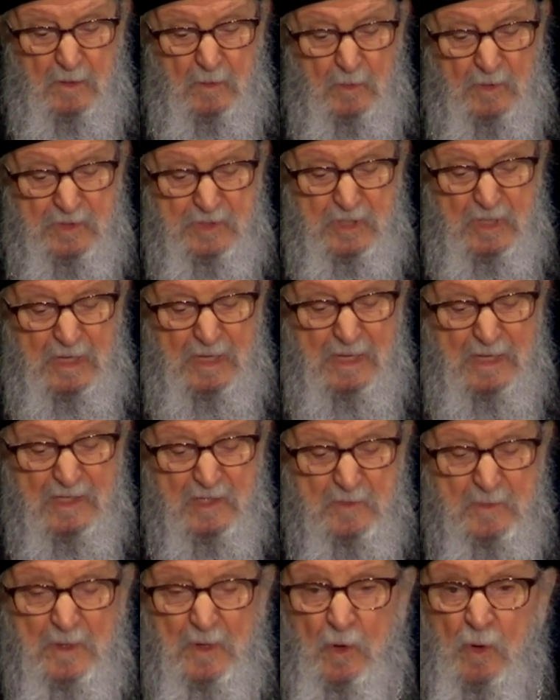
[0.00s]
which
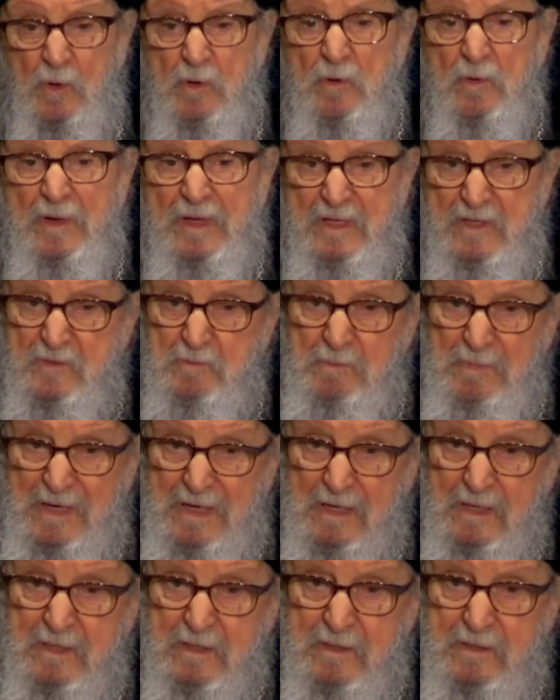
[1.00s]
has been always
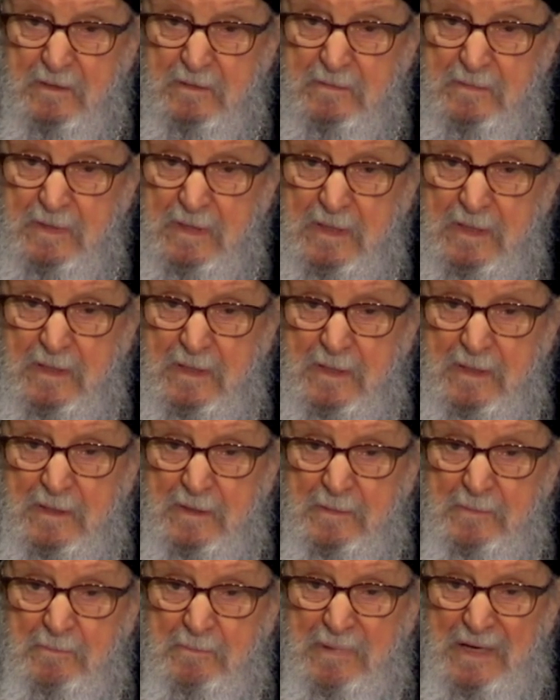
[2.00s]
marked
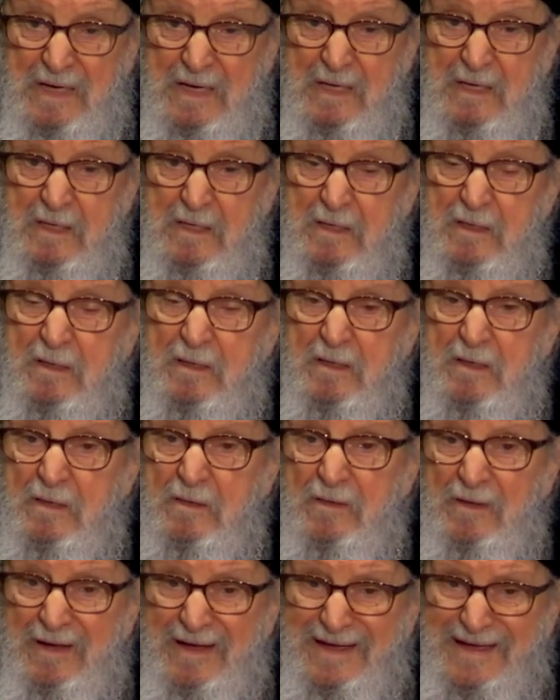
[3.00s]
by
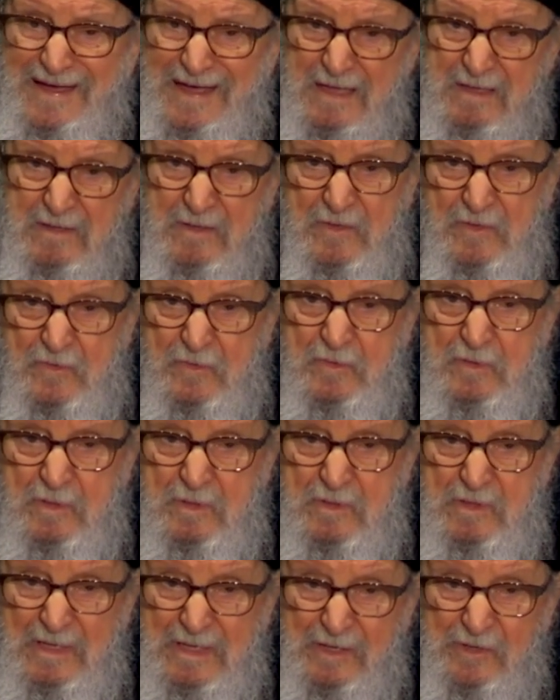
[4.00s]
the
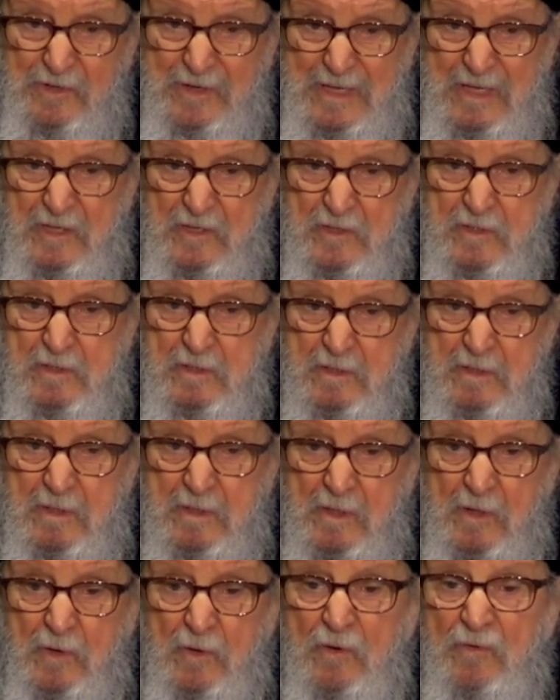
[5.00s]
highest degrees
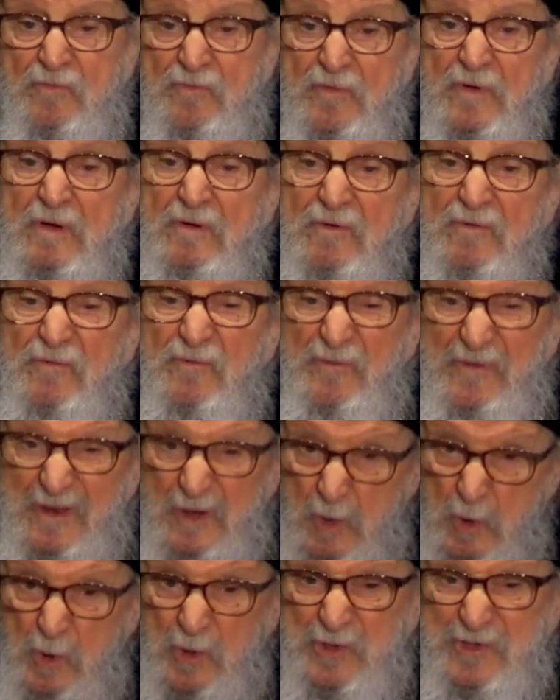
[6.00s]
of
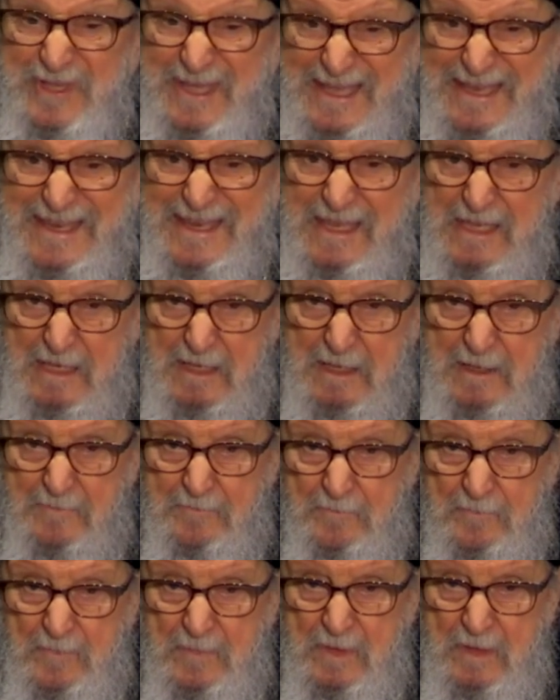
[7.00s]
philoxenia,
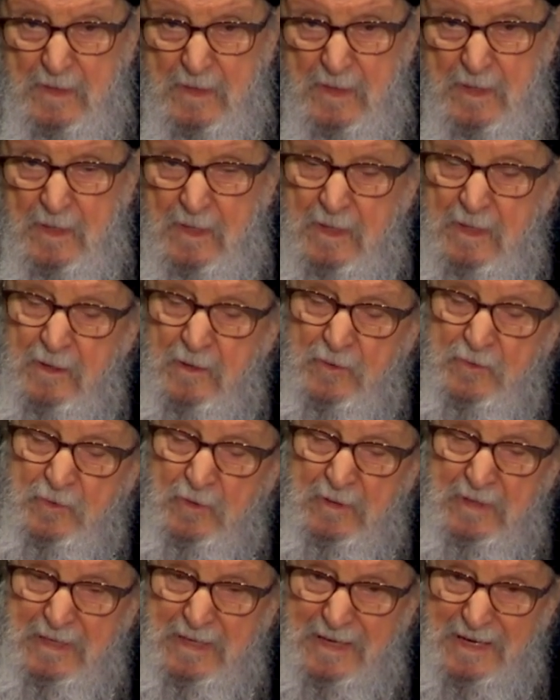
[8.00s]
not
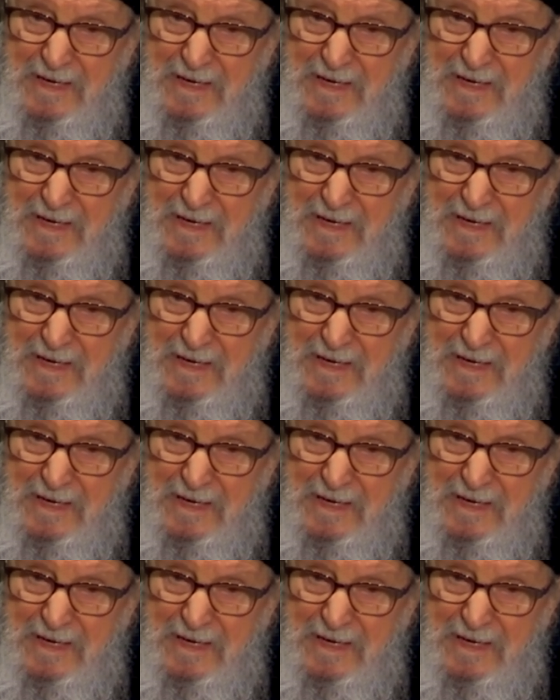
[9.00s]
only